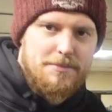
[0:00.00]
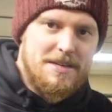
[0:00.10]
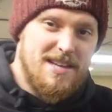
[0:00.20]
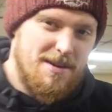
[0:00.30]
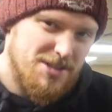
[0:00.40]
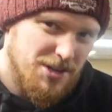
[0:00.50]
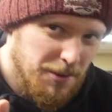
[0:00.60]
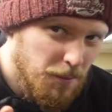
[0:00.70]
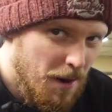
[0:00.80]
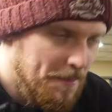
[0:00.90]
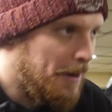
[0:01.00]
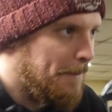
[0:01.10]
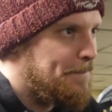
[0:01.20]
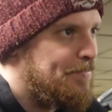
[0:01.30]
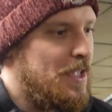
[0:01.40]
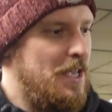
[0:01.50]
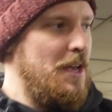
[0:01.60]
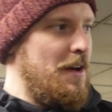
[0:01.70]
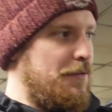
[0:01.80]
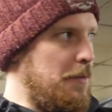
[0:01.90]
bits here which are gonna wind me up.
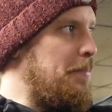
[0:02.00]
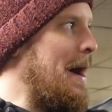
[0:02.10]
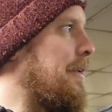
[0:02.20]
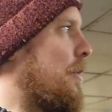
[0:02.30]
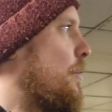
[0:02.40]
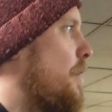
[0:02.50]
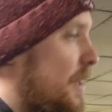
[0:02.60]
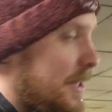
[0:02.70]
Front panel,